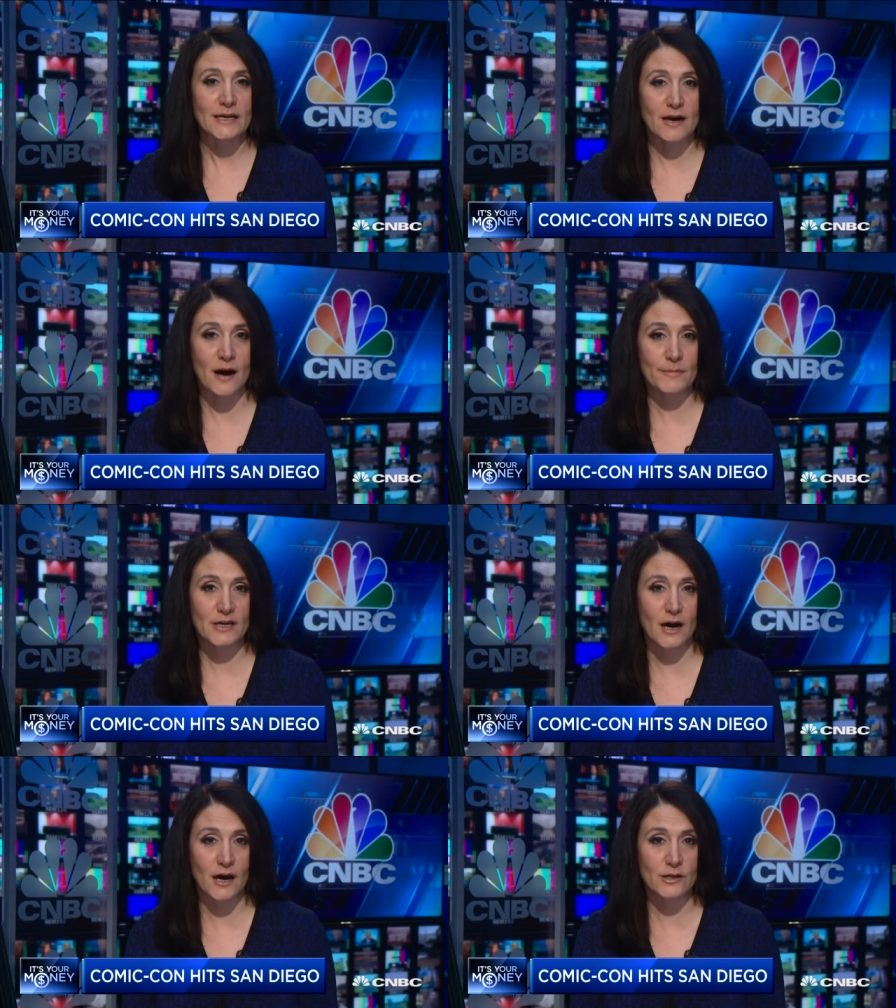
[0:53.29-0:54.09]

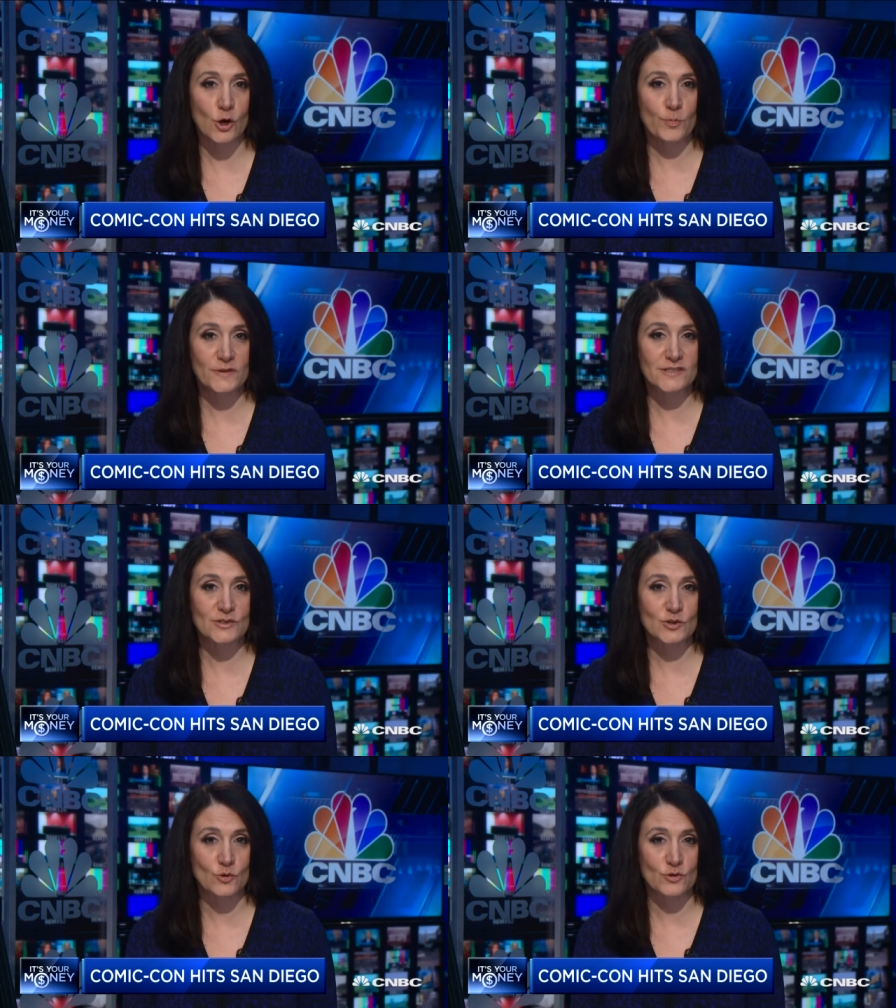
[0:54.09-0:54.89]
Comic Con opens
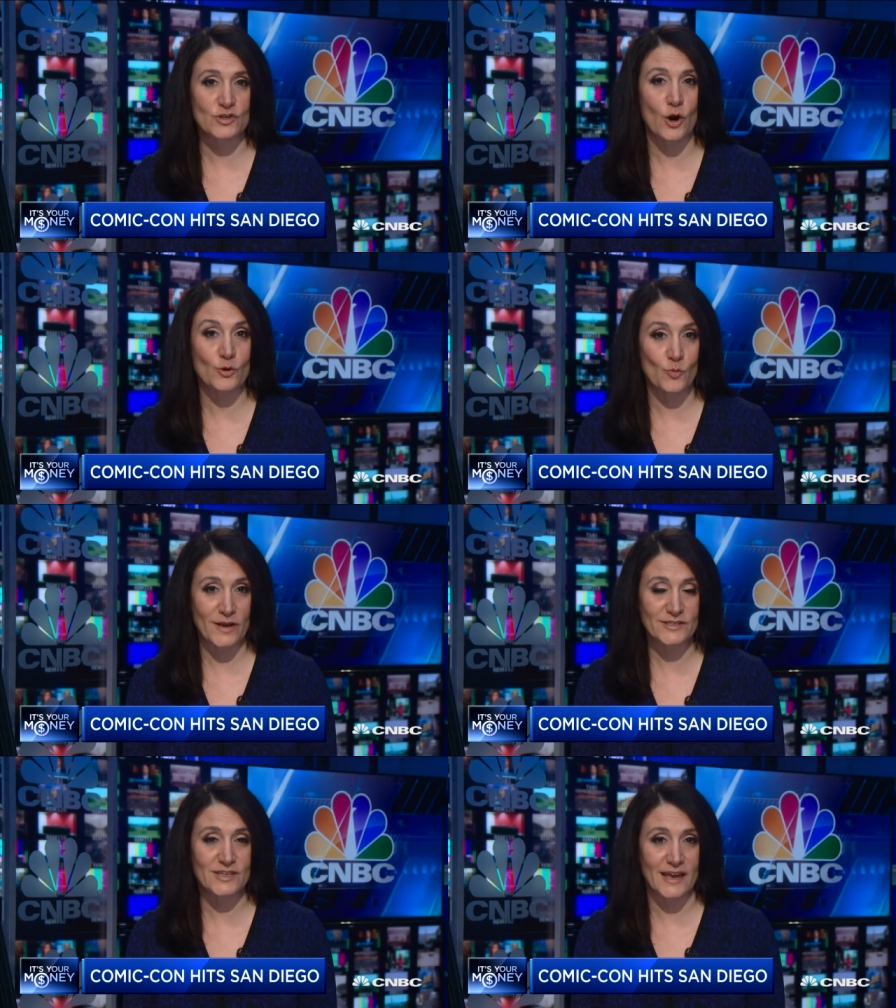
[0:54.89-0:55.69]
its doors on
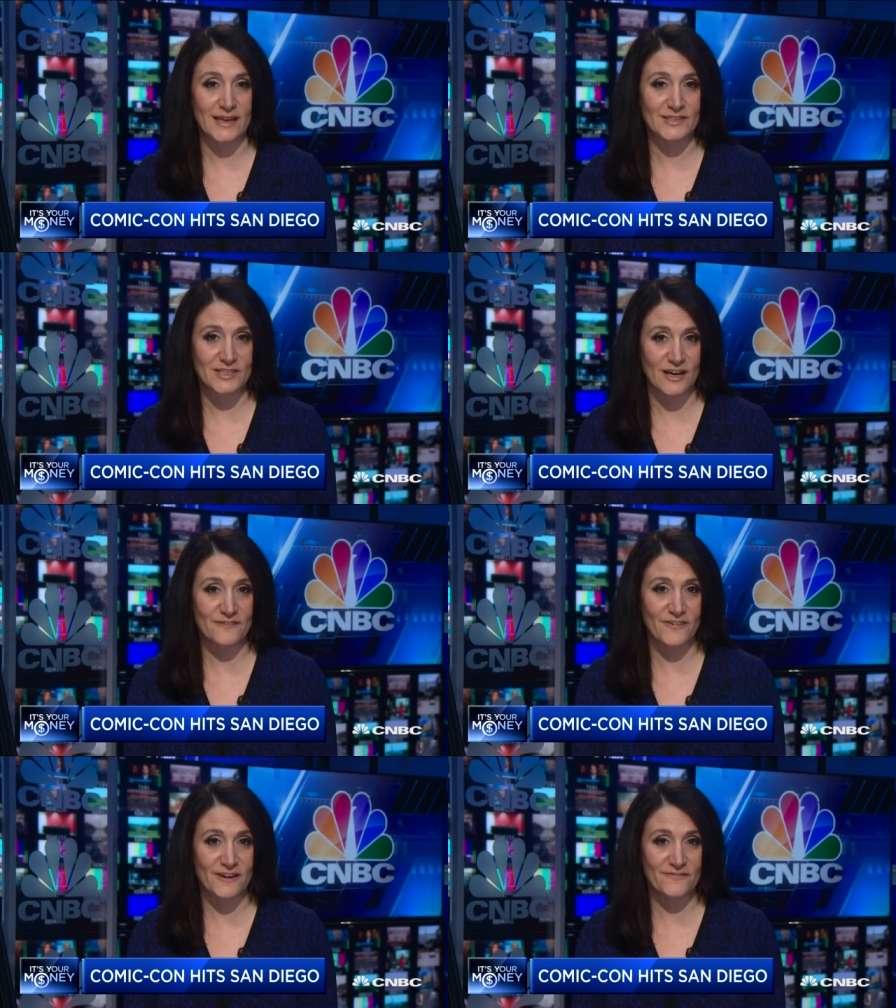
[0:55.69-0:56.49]
Wednesday, and
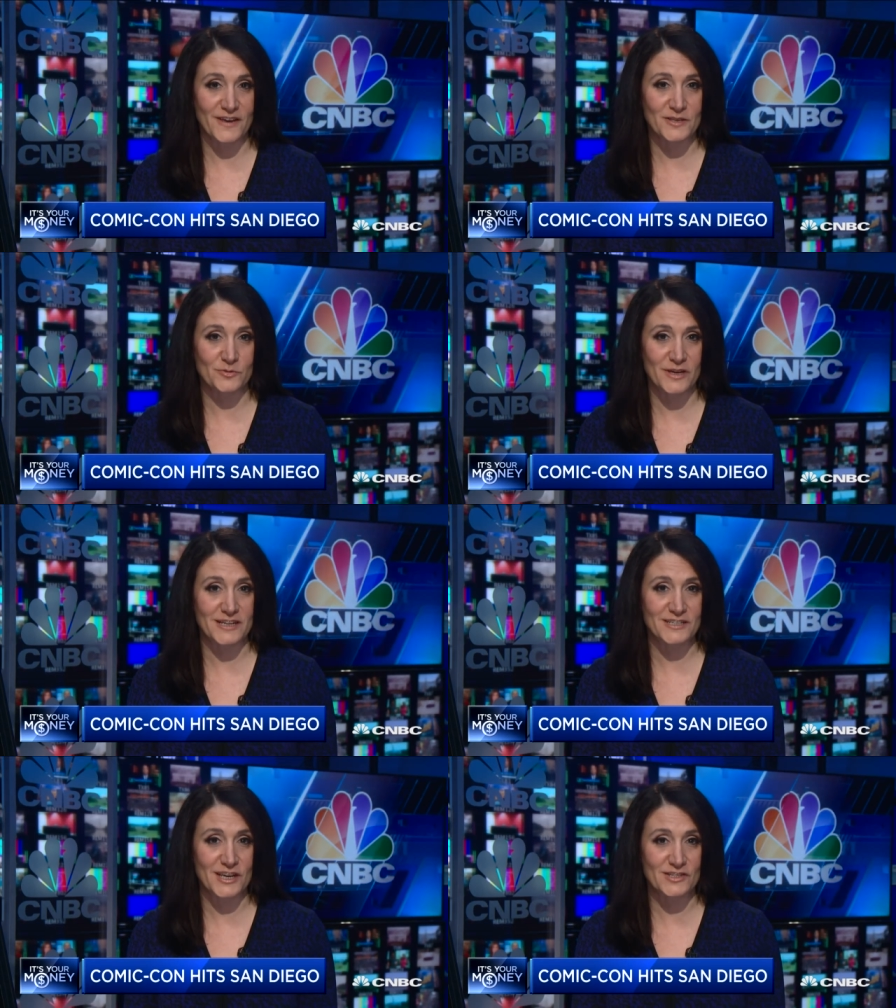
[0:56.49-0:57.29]
sci fi fans will
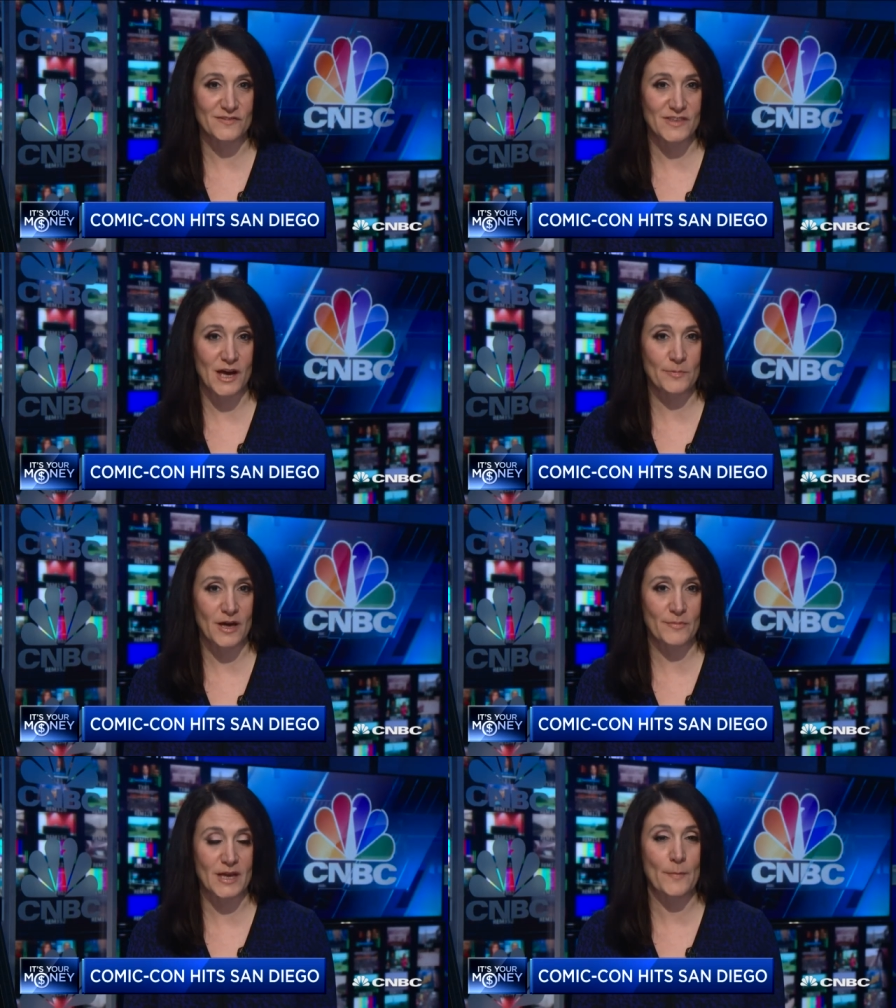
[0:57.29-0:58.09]
get a taste of the
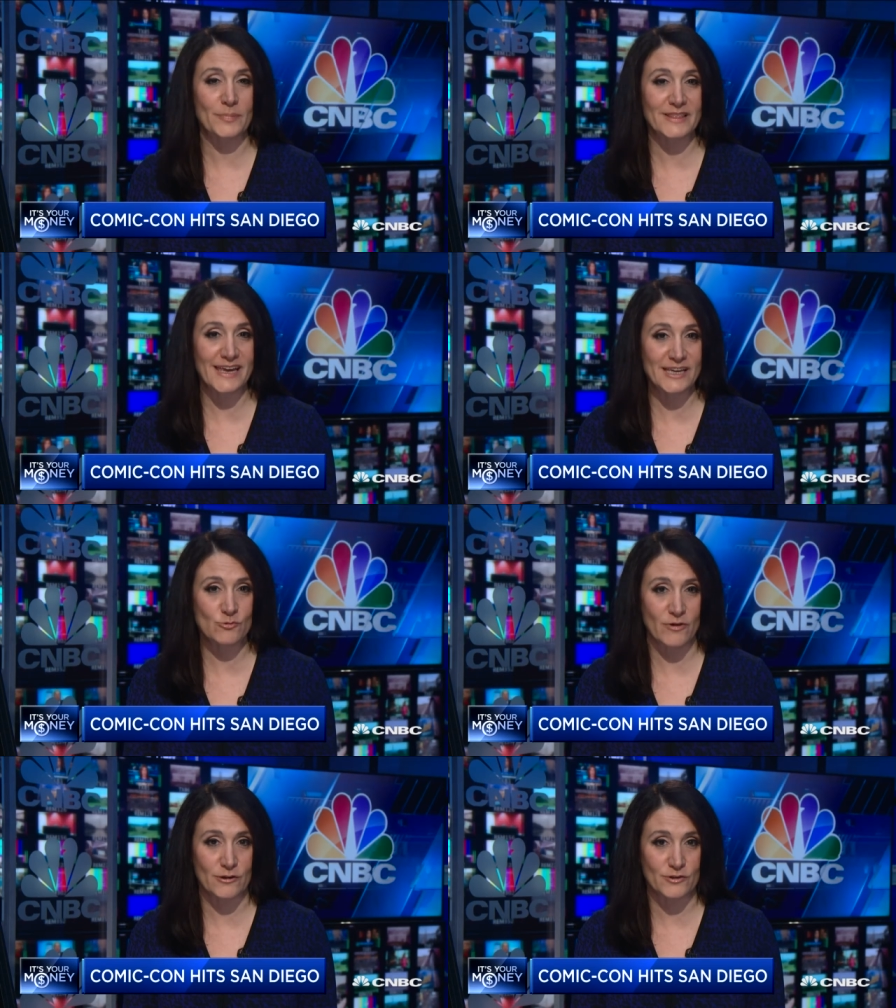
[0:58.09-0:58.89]
upcoming
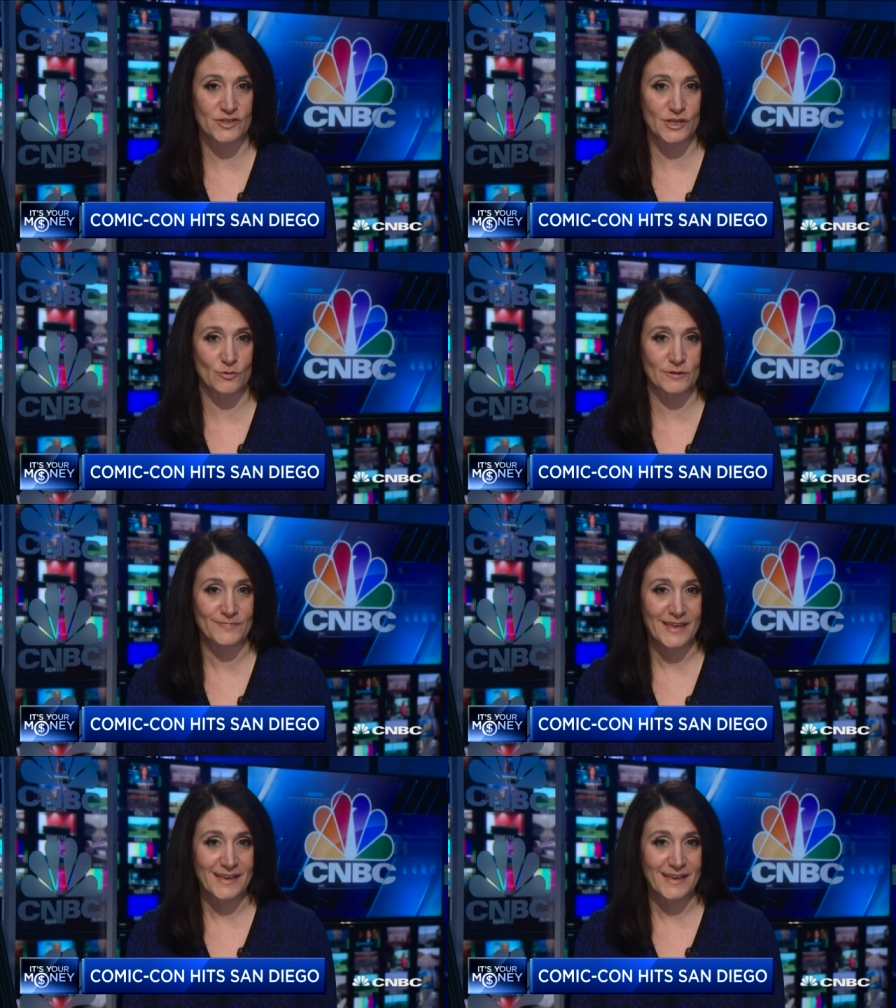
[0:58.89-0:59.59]
Blade Runner sequel.